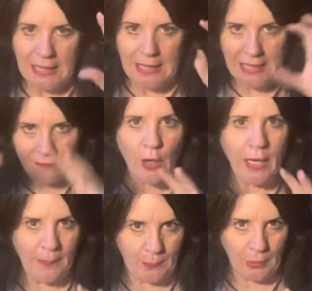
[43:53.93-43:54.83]
give our
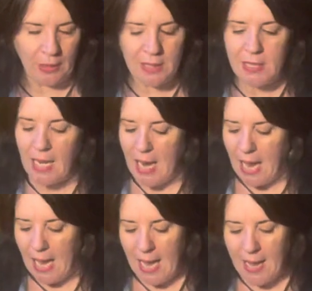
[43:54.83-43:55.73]
input.
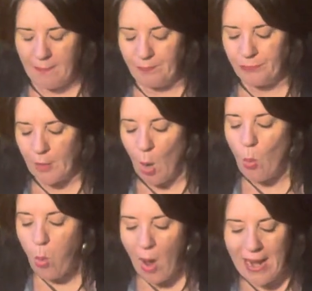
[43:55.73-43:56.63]
Um,
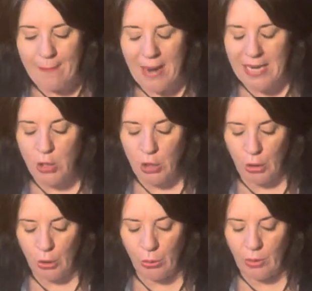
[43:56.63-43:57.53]
what I might
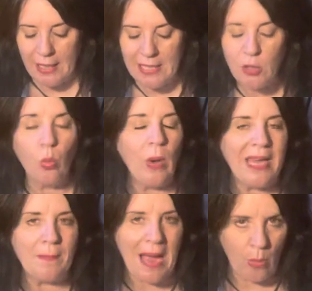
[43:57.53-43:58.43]
do is
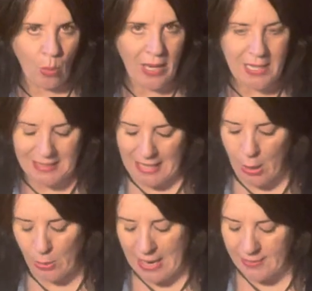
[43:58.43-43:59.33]
week by week say,
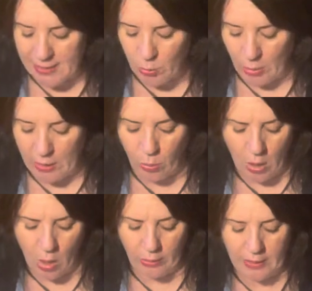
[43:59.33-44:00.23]
okay, this week we're
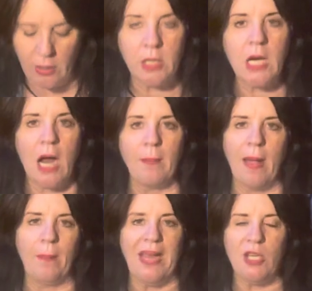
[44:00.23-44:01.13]
only going to talk
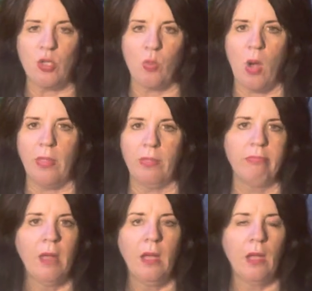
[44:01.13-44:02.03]
about pages one
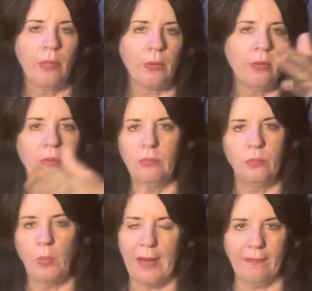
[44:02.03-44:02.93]
through
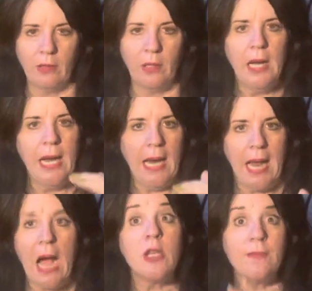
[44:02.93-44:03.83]
whatever.
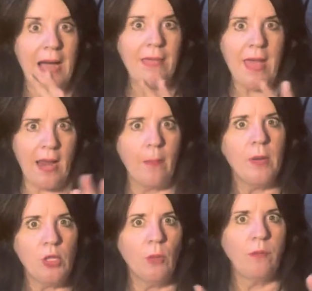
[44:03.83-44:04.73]
I'll divide that up into a